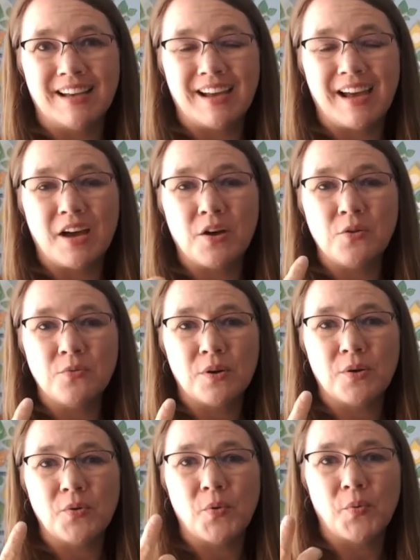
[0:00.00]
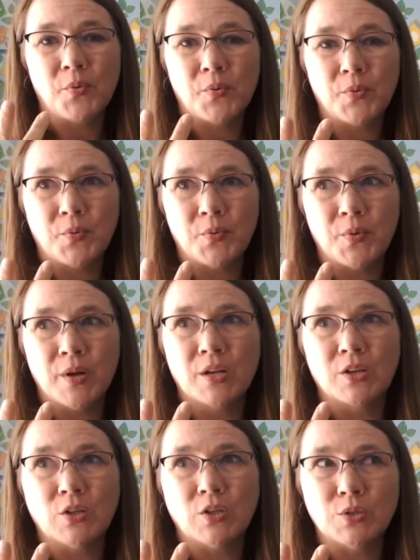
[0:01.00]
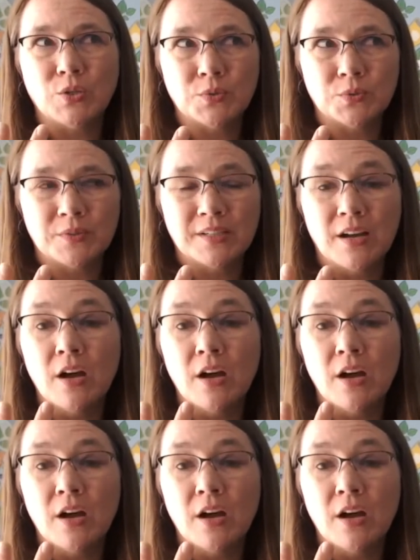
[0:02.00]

Ow, oh, ooh, you.